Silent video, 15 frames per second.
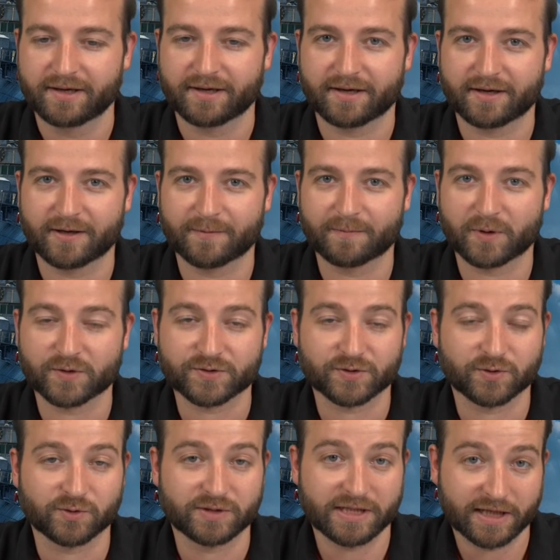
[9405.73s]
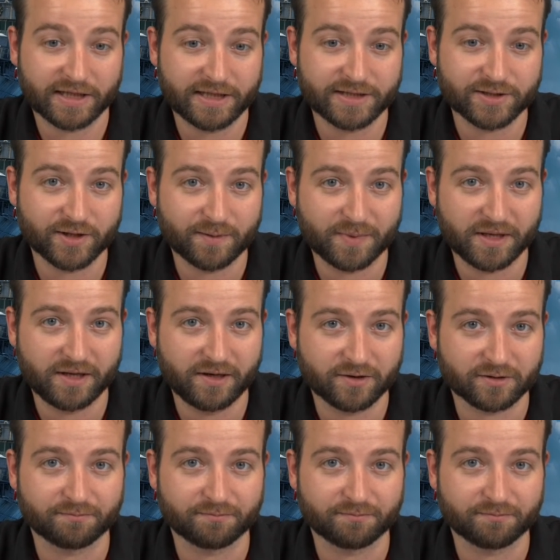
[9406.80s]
Also, Tucky is going to be here,